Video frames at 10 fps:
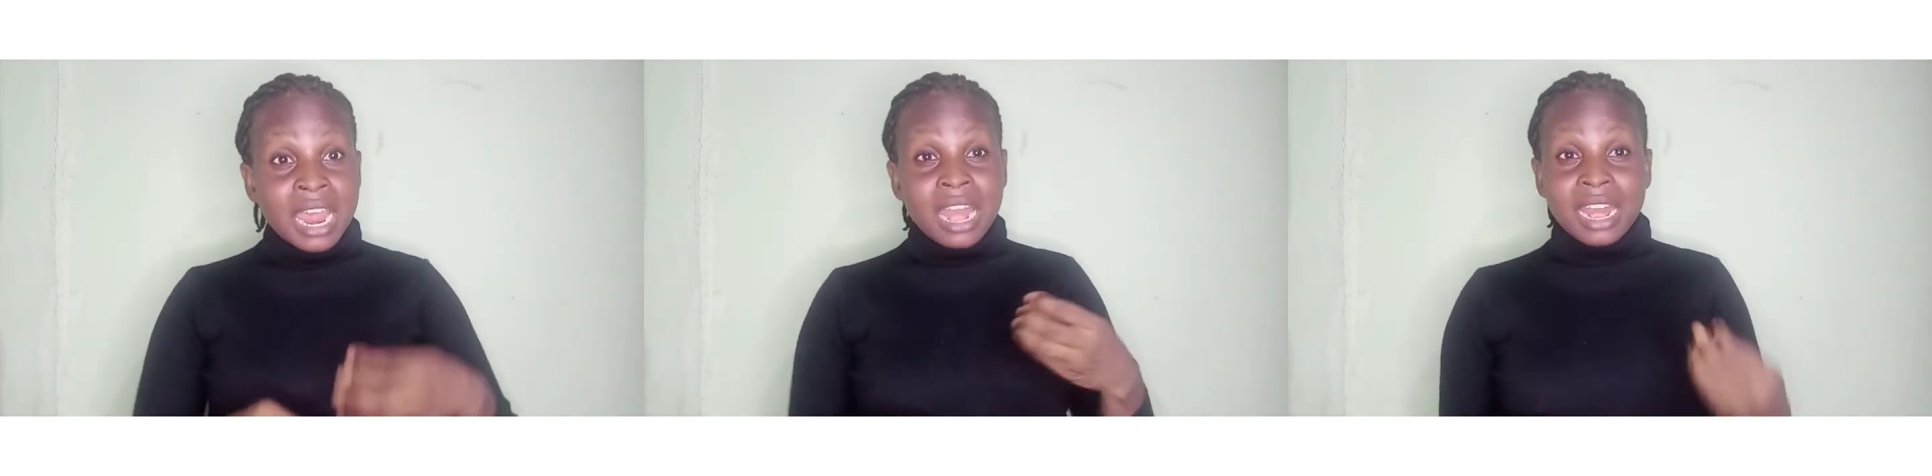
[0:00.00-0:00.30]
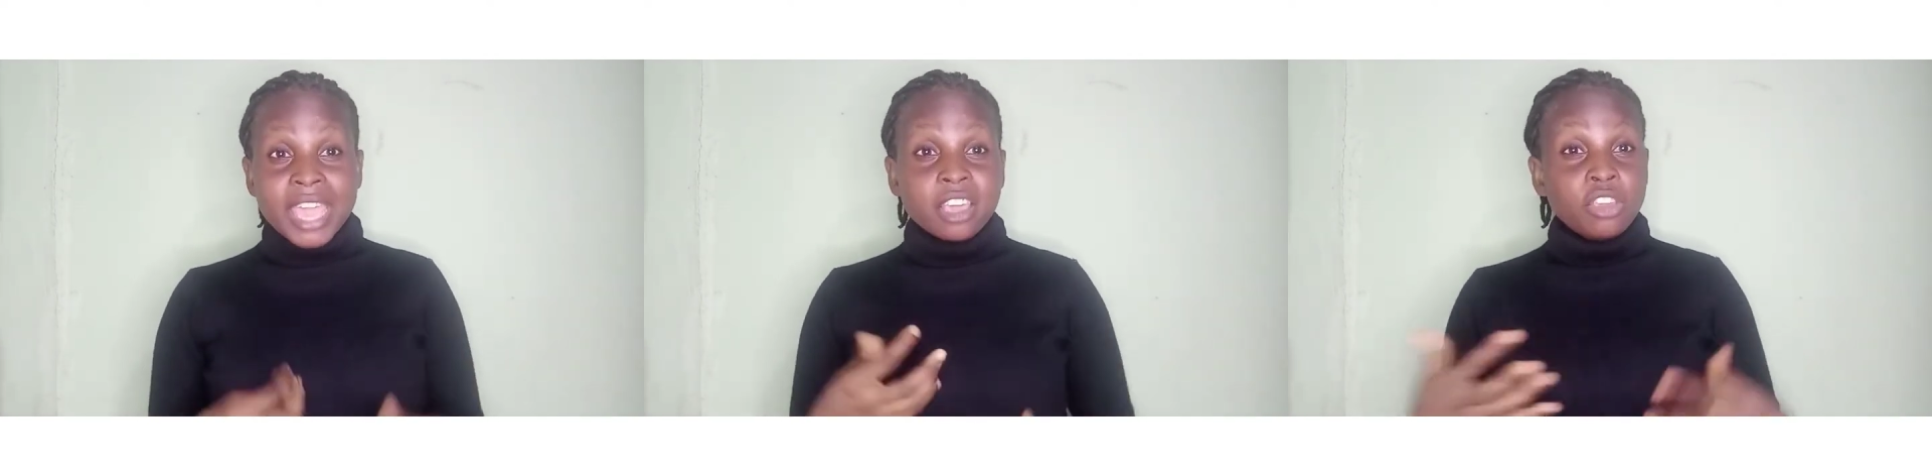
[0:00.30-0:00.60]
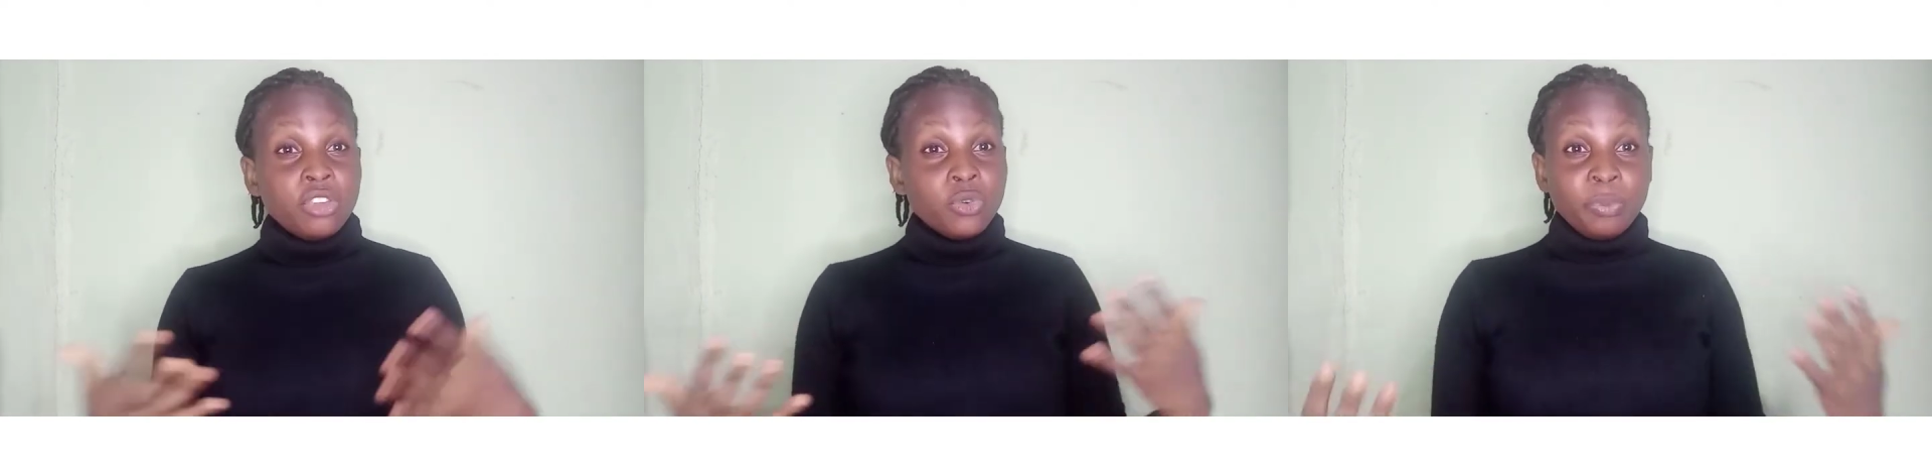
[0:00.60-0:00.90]
Like
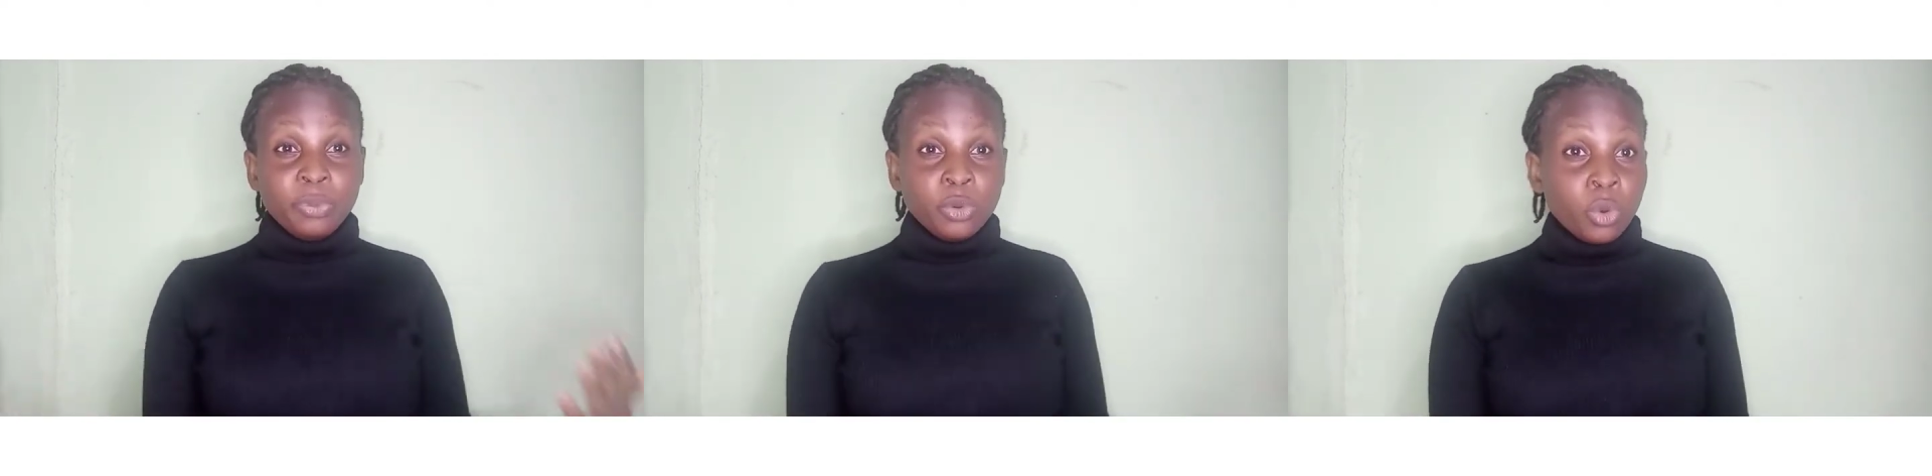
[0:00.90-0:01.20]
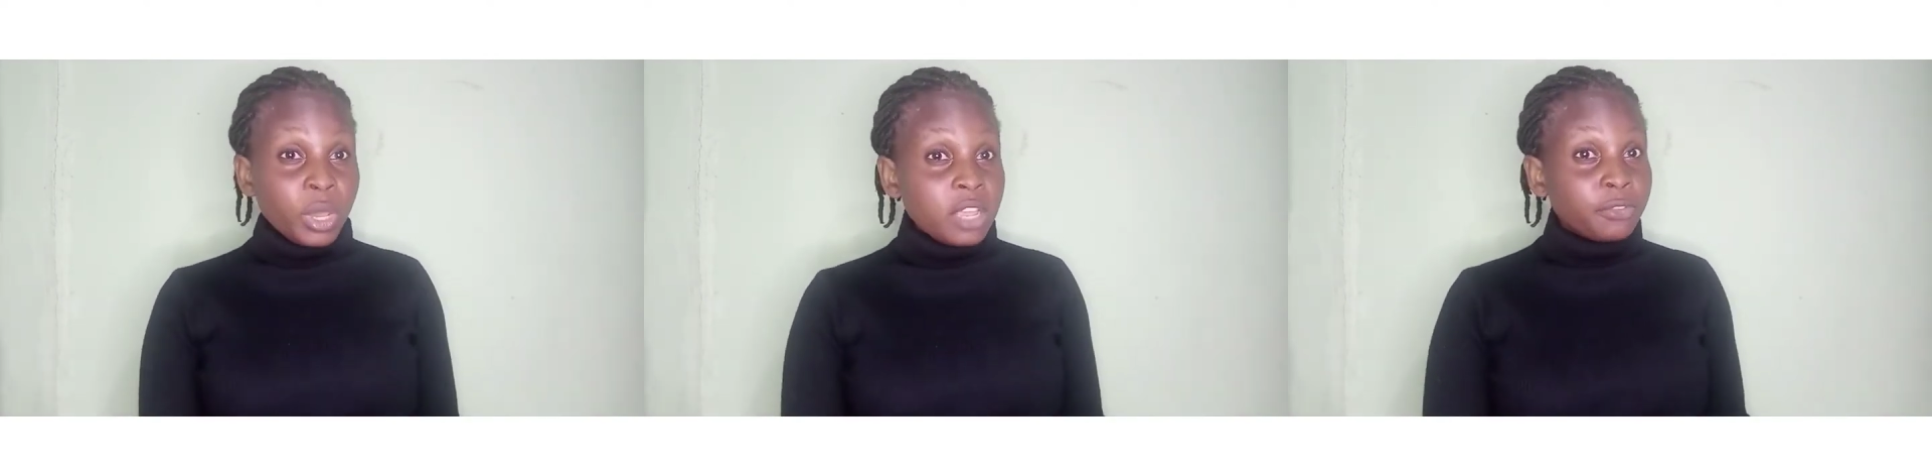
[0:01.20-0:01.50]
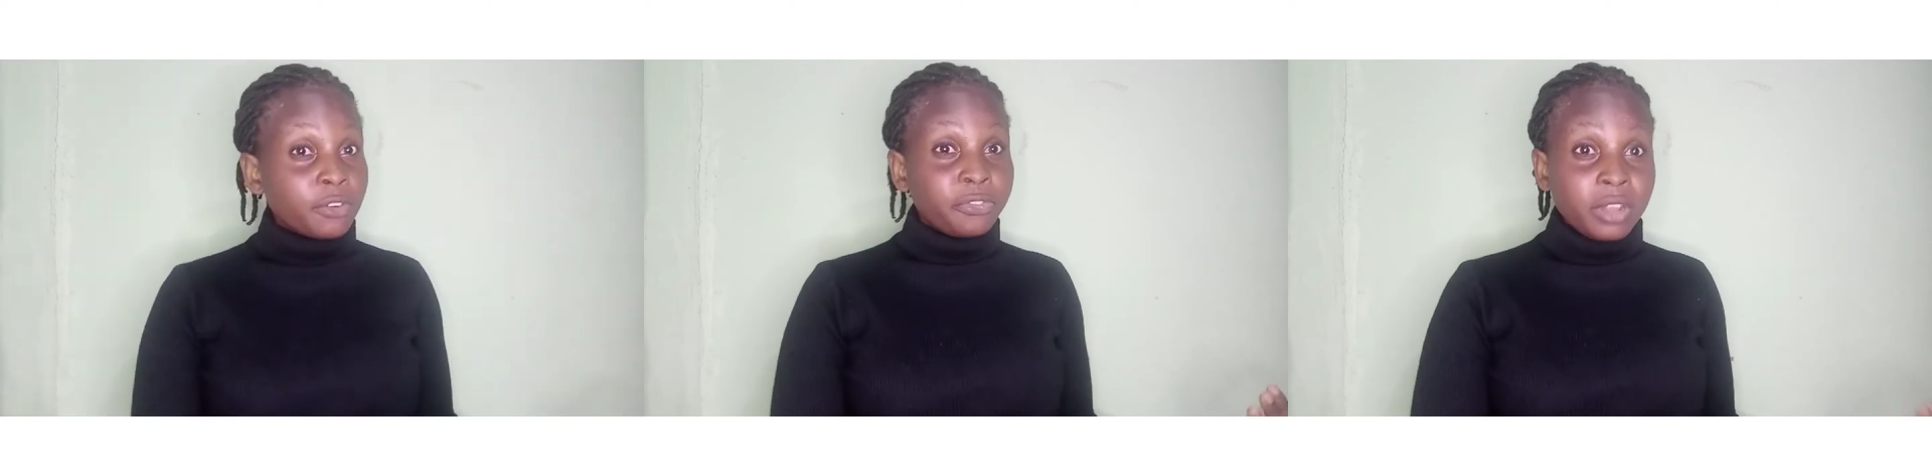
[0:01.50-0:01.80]
you going
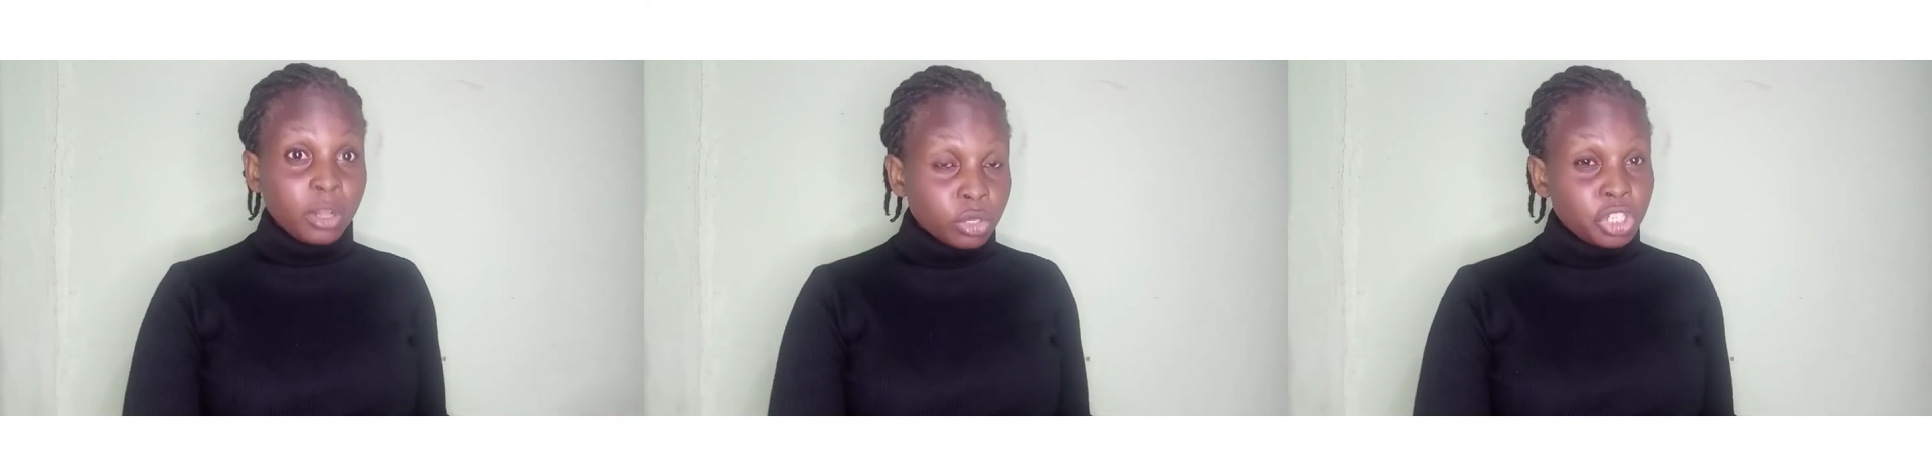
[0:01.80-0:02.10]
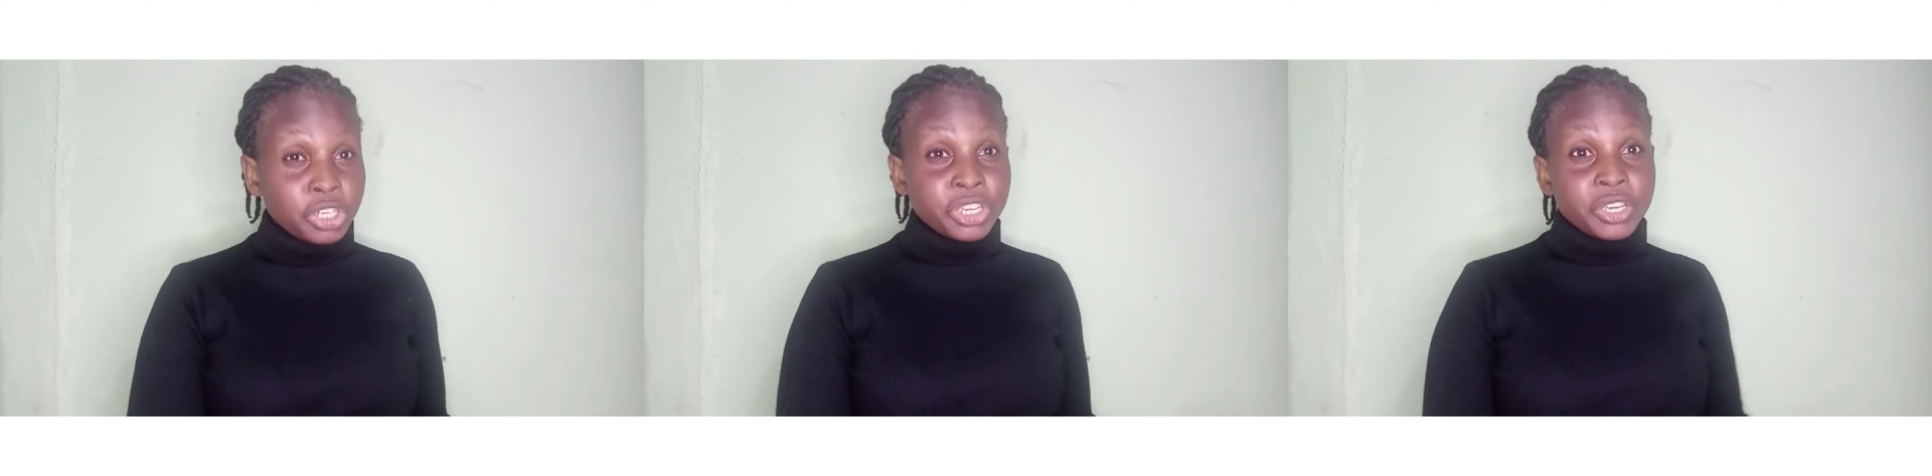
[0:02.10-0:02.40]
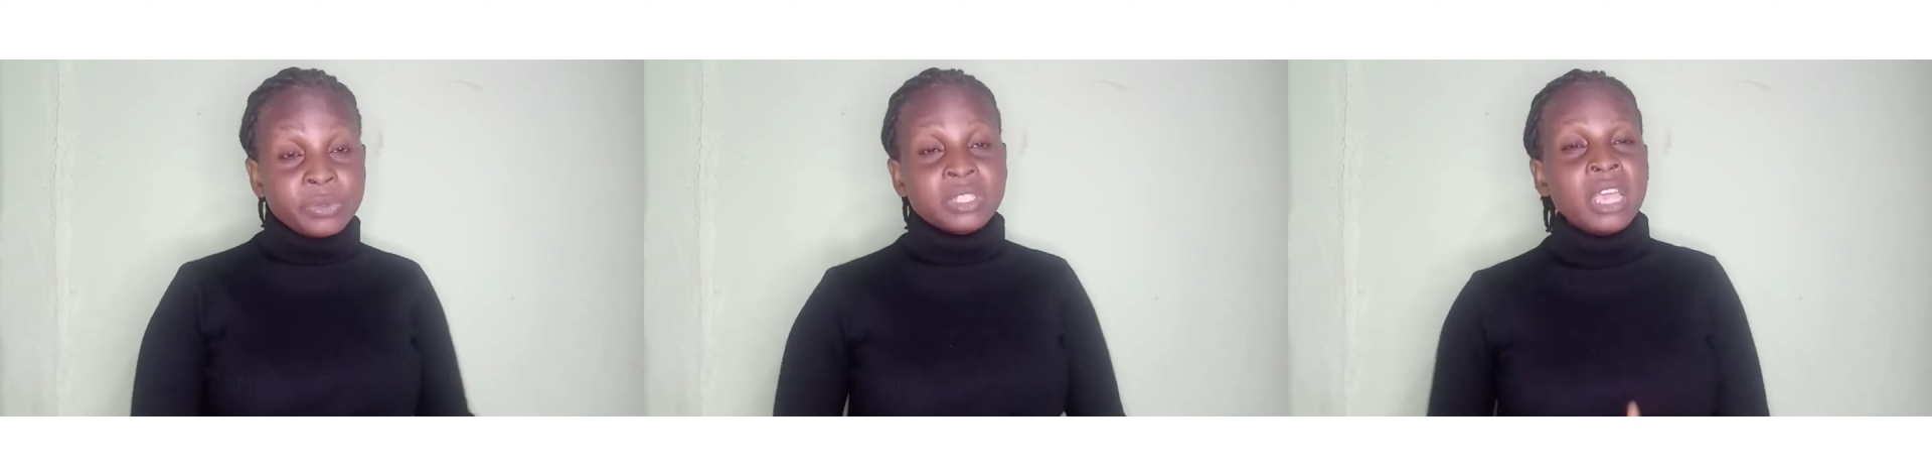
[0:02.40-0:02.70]
for
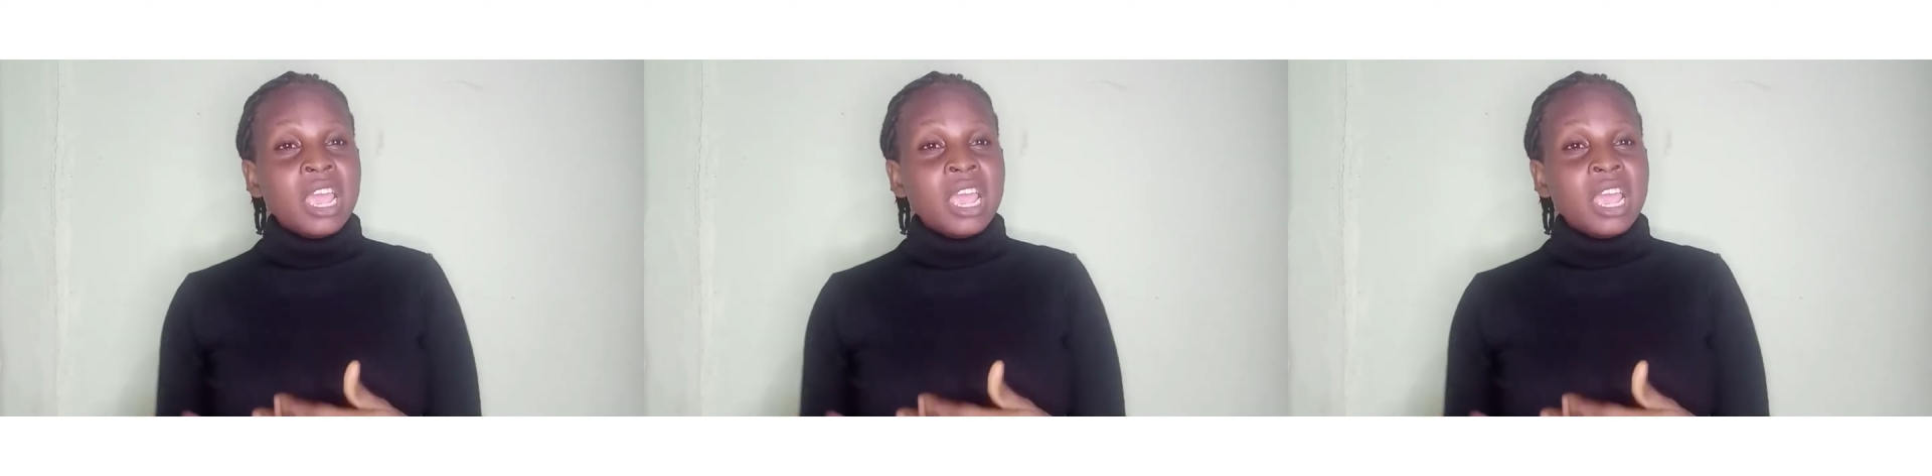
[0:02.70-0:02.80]
fellowships,